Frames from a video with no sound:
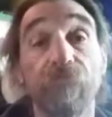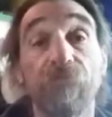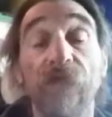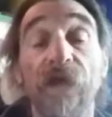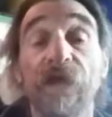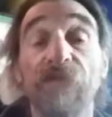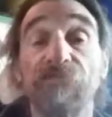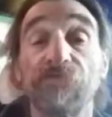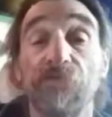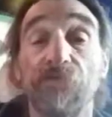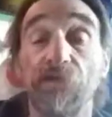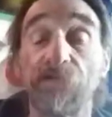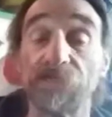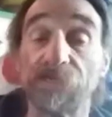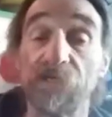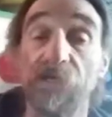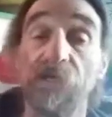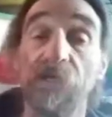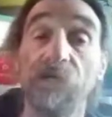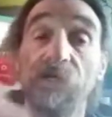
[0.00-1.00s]
And of
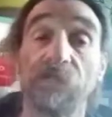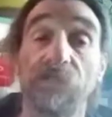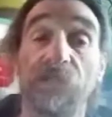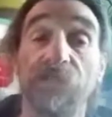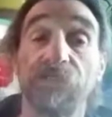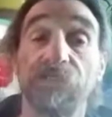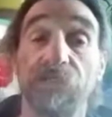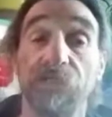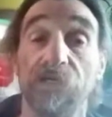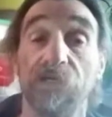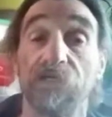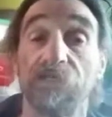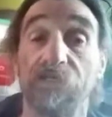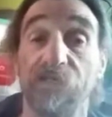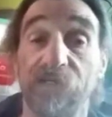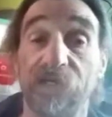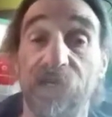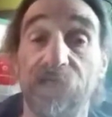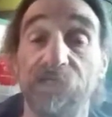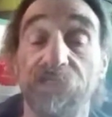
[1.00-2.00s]
course, links to
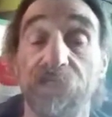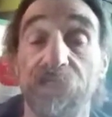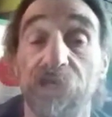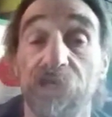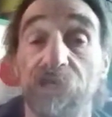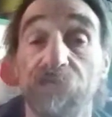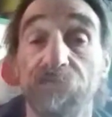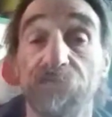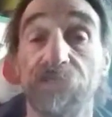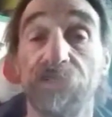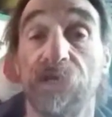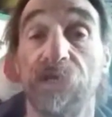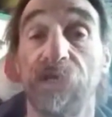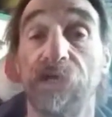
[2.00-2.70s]
Carey Gillam's